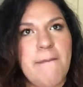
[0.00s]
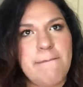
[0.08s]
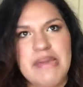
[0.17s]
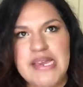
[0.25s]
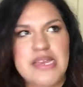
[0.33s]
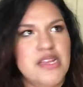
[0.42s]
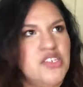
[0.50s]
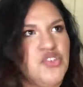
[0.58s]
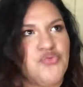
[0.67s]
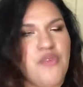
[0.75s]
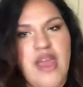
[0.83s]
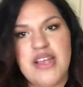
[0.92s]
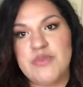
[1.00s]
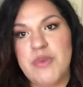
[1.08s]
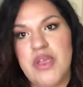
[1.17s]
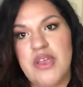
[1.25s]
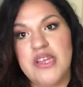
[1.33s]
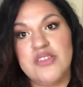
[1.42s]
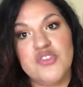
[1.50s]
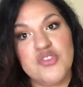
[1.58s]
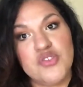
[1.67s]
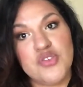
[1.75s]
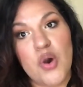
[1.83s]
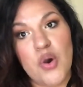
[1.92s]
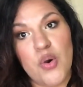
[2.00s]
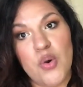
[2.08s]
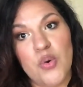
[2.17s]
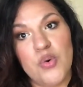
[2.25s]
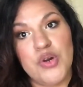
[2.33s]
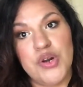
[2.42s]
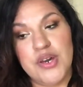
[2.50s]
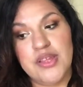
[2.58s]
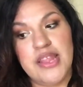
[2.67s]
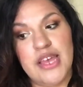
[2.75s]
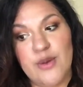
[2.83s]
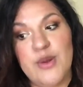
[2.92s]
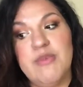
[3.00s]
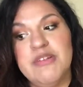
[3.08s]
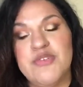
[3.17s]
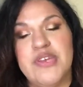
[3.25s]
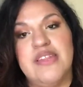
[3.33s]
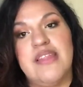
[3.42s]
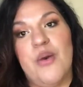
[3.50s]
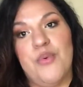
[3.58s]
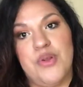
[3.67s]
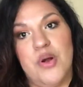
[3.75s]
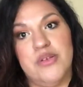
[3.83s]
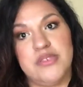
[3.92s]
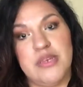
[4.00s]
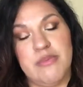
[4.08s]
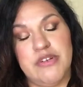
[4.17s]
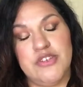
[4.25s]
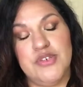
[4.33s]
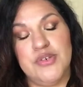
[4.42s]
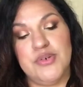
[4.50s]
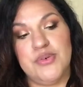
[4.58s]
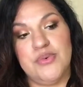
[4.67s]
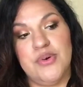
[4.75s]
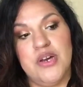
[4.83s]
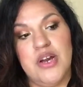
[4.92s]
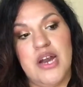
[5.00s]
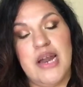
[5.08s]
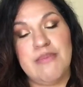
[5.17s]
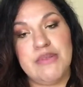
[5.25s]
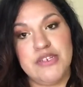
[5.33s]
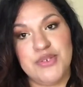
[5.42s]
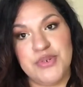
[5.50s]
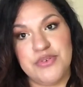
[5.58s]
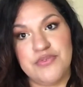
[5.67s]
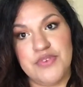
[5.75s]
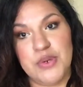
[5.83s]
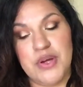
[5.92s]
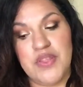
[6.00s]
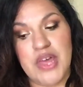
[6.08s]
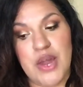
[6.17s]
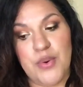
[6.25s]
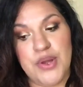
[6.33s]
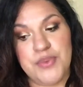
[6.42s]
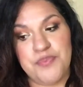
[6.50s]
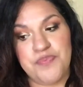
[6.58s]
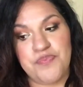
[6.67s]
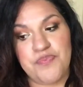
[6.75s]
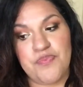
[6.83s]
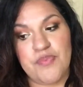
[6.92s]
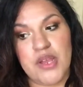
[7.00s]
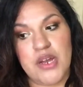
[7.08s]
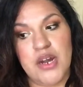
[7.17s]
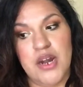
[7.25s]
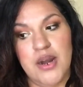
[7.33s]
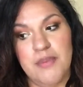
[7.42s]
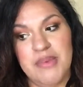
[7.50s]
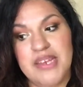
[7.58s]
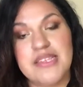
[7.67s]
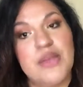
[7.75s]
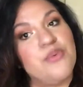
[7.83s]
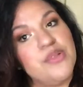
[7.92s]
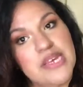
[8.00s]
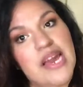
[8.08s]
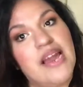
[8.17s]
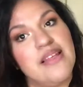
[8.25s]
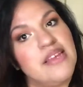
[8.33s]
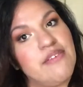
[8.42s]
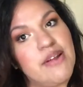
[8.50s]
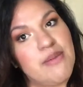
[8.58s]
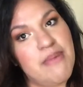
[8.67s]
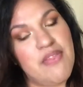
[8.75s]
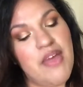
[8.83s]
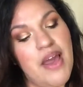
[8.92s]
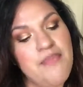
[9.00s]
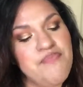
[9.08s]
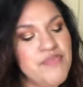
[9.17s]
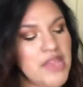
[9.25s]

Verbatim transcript: peach, raspberry. It's so good. Like we've been drinking that one all summer too. I'm going to do a review on that one um, because I really highly recommend that.